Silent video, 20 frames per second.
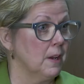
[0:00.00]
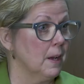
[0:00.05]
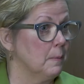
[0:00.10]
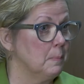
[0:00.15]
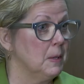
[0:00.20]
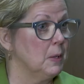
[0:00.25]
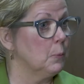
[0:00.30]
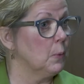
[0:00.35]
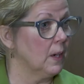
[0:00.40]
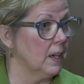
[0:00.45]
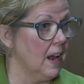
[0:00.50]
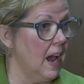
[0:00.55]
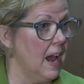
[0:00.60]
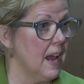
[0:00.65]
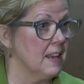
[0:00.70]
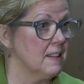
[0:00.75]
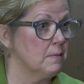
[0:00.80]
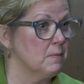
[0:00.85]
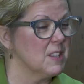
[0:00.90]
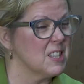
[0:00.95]
I mean, when
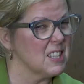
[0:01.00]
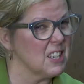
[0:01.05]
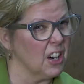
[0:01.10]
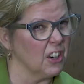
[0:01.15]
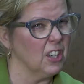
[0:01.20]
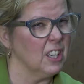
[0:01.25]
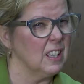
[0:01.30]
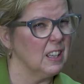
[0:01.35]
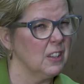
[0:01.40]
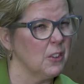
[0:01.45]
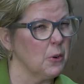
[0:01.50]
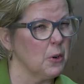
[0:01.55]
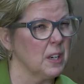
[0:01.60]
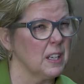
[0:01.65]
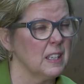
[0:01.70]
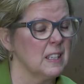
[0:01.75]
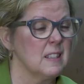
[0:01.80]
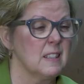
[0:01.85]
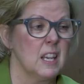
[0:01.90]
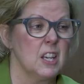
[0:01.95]
I started in the
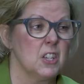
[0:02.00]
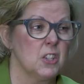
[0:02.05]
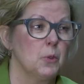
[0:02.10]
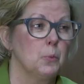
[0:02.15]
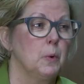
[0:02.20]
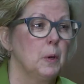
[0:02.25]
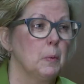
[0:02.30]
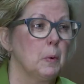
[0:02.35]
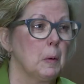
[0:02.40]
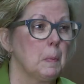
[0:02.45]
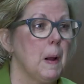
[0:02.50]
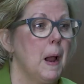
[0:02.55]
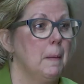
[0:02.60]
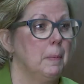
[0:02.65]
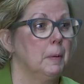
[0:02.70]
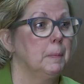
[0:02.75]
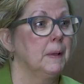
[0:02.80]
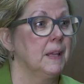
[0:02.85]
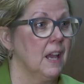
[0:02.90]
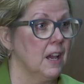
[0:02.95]
organization, we were
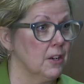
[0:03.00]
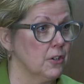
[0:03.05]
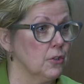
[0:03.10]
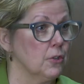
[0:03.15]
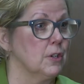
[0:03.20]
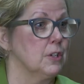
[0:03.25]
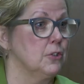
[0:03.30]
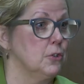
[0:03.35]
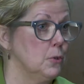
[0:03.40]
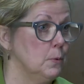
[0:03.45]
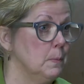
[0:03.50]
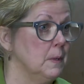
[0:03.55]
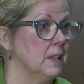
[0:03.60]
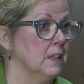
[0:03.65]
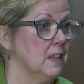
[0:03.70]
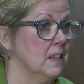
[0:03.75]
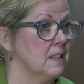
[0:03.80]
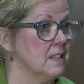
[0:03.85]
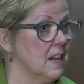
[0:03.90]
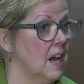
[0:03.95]
probably under a two million